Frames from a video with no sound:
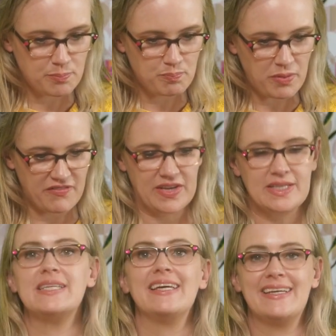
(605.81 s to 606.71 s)

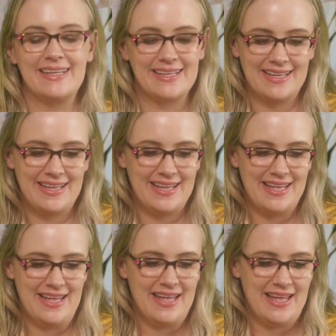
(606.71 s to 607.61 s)
Perfect.
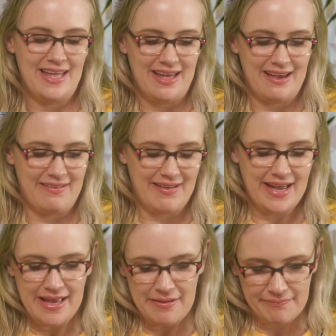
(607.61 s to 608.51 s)
All
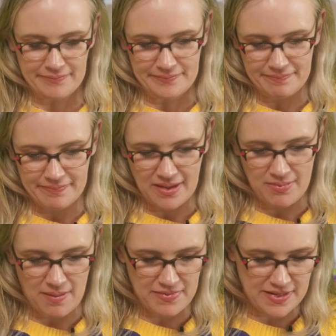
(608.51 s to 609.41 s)
right,
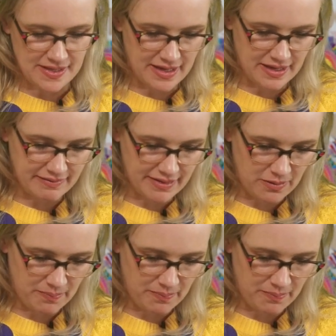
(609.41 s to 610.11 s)
pop this on our little